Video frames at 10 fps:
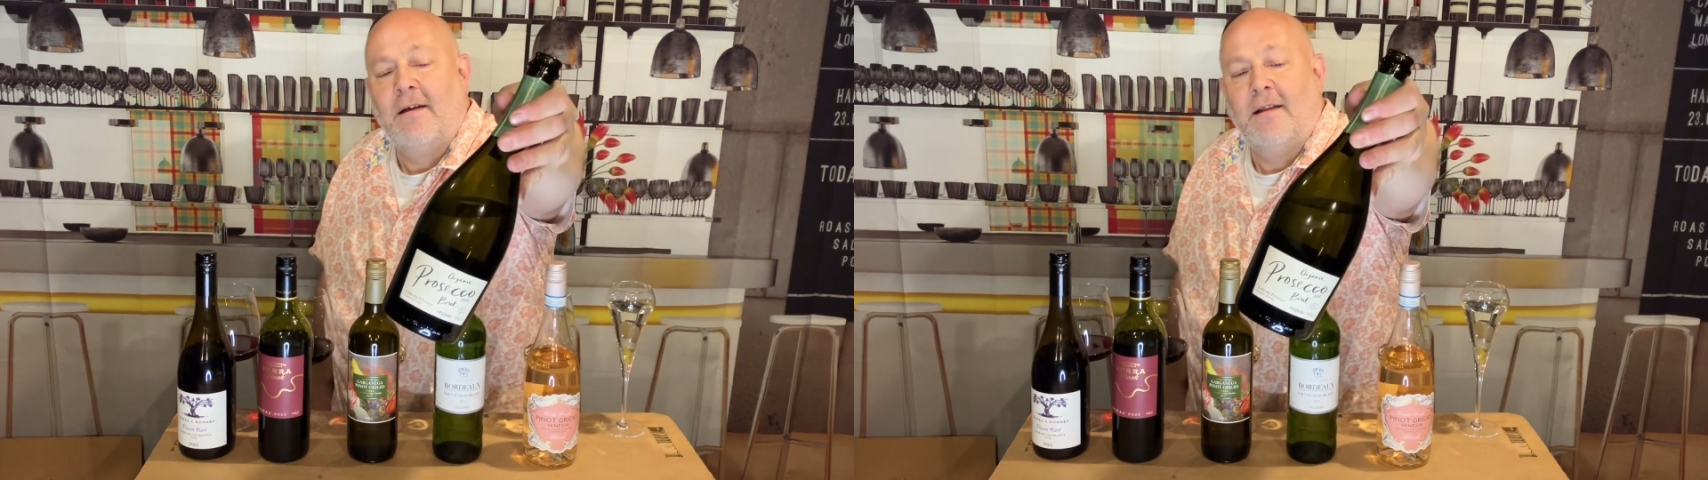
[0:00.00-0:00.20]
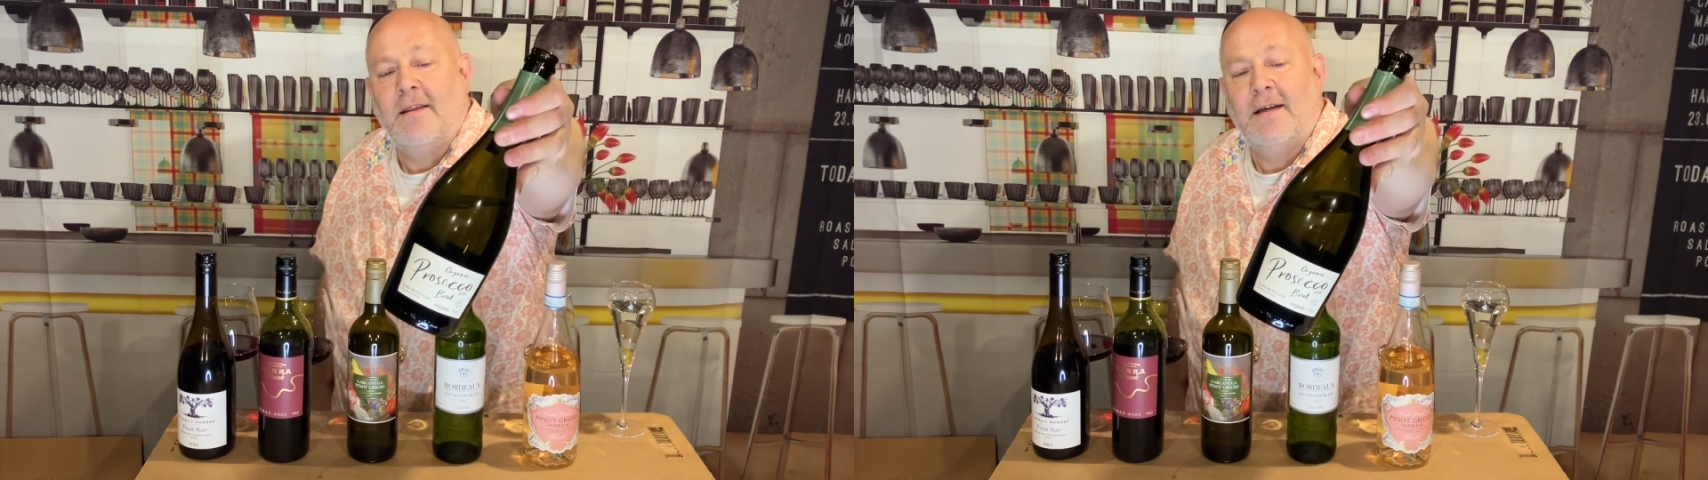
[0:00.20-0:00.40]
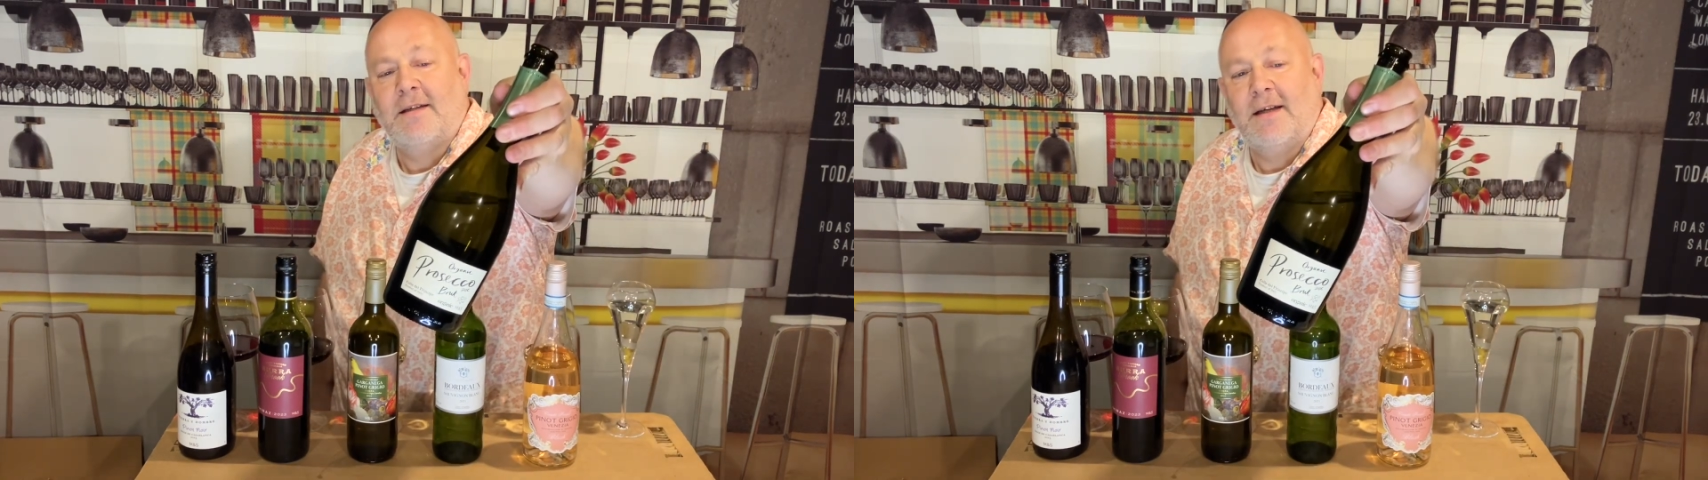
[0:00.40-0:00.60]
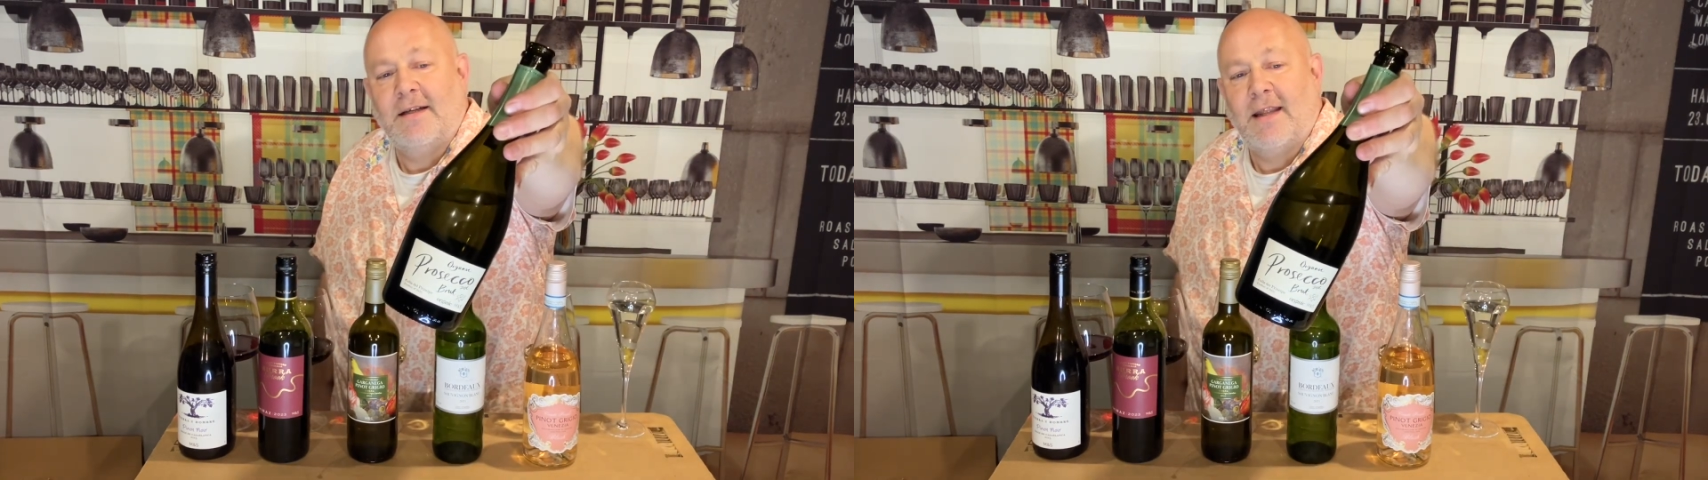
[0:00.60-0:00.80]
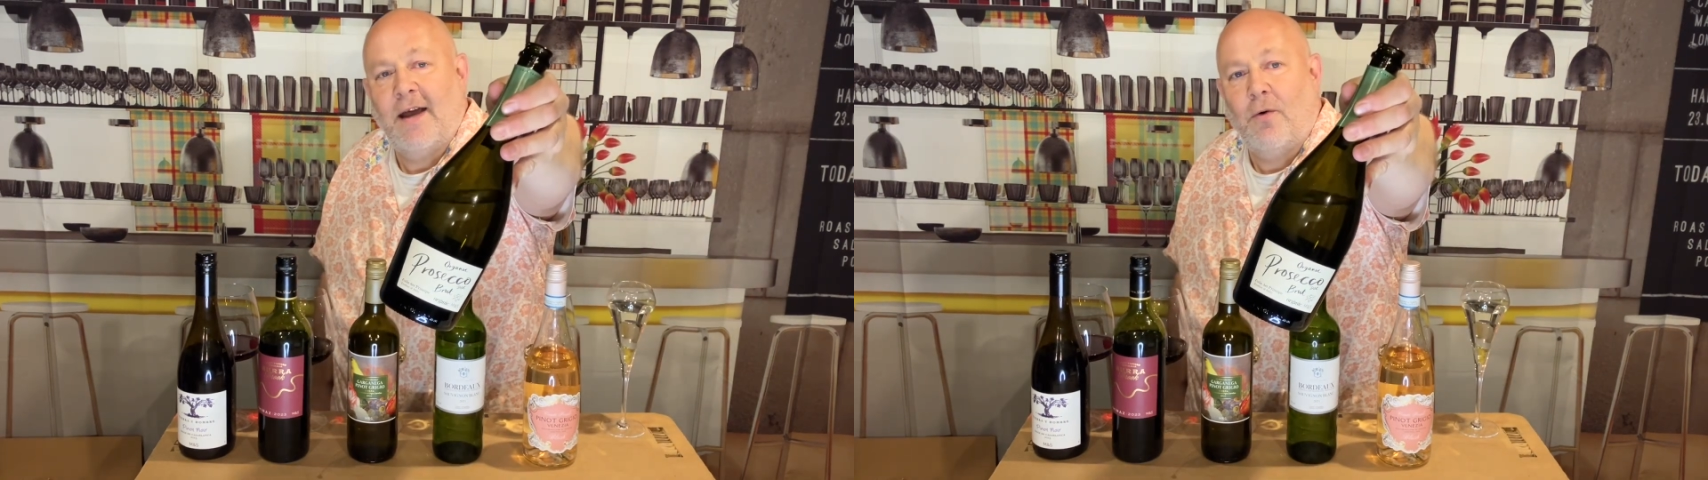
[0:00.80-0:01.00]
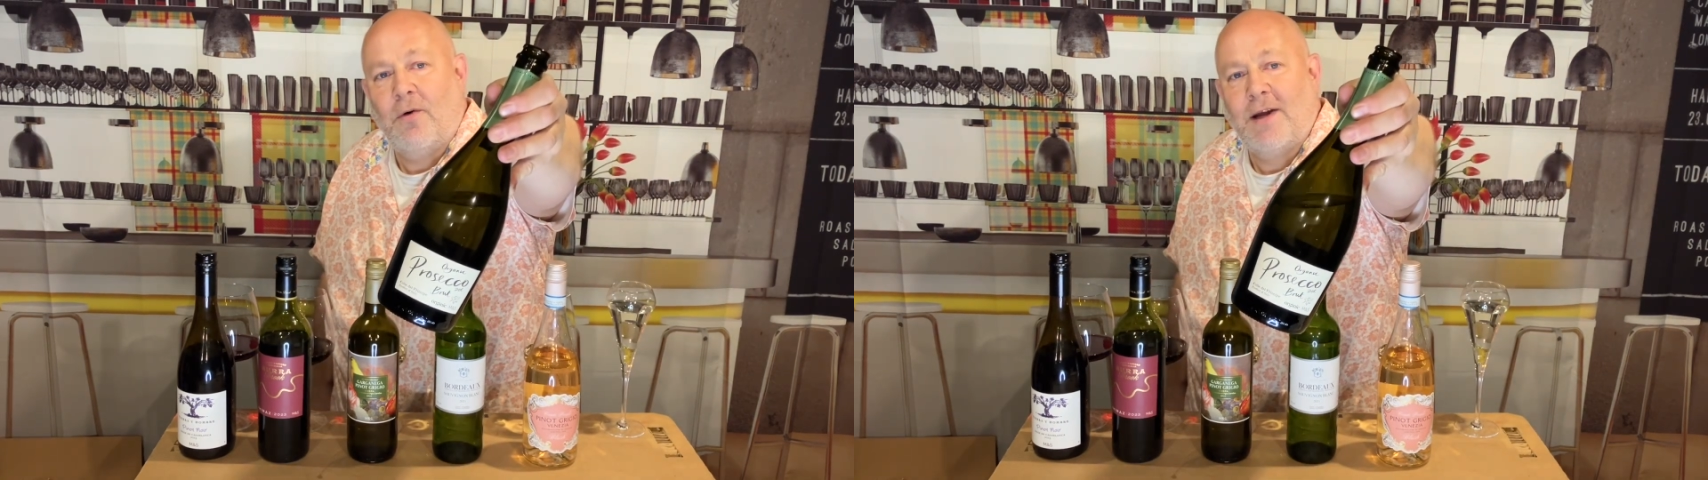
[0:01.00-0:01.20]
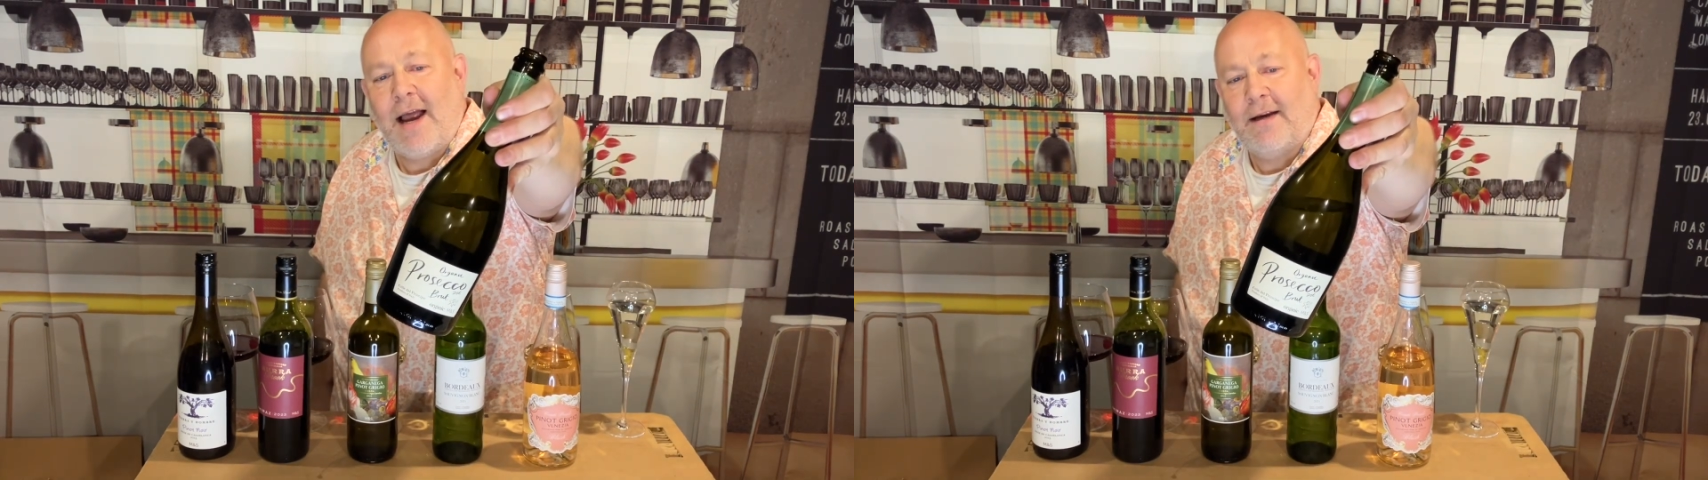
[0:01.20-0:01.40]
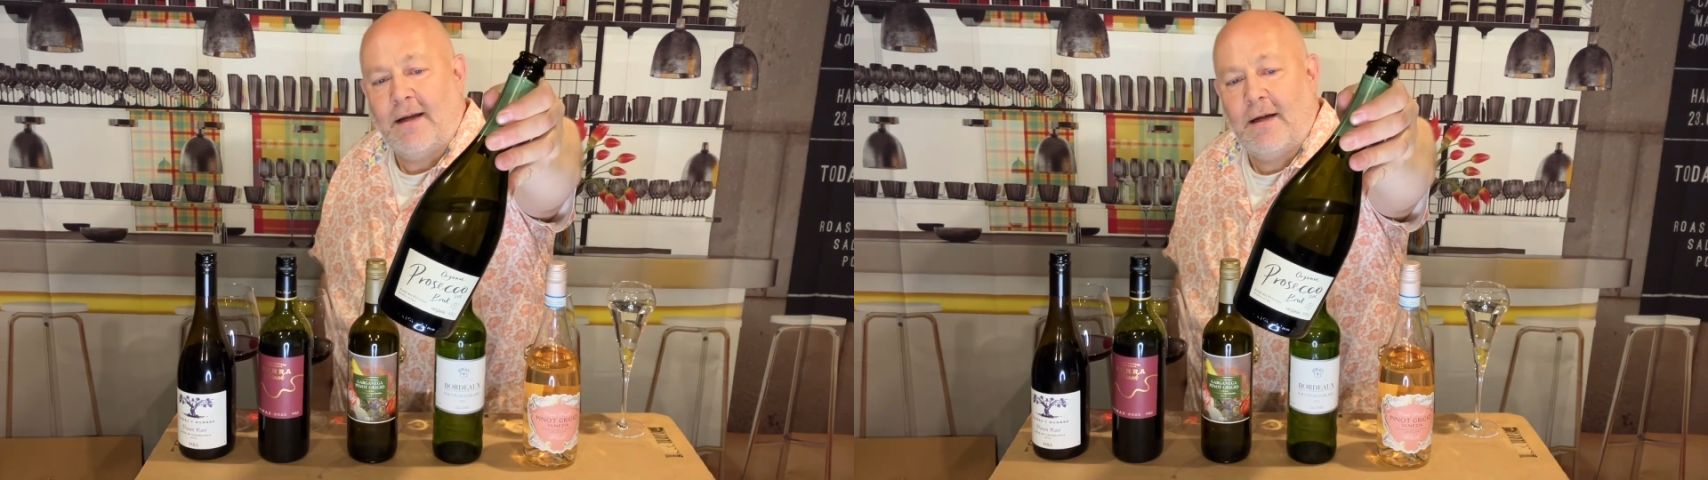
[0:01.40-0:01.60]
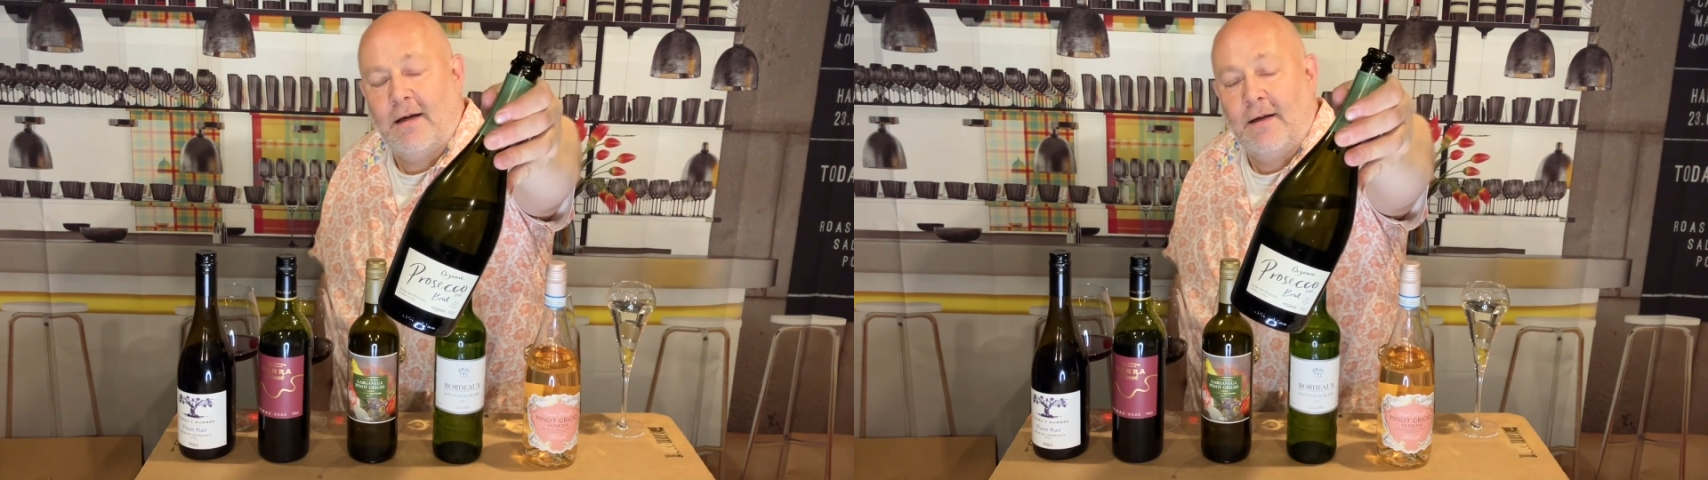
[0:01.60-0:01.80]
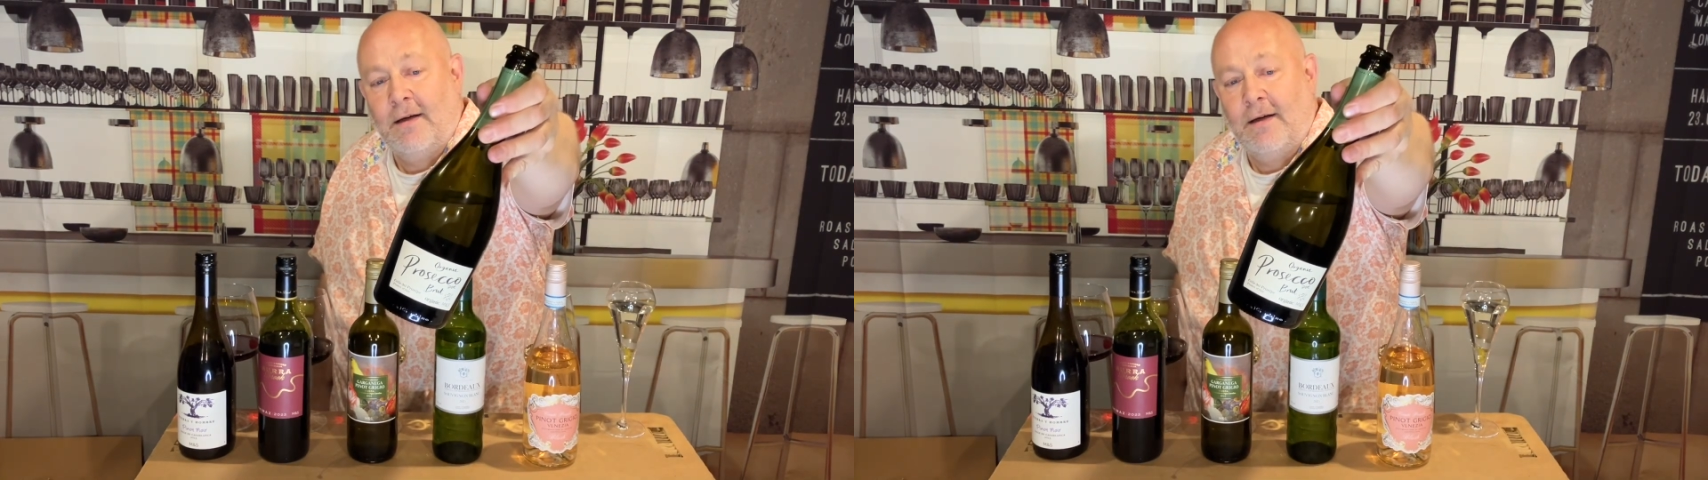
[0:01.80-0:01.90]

this is their organic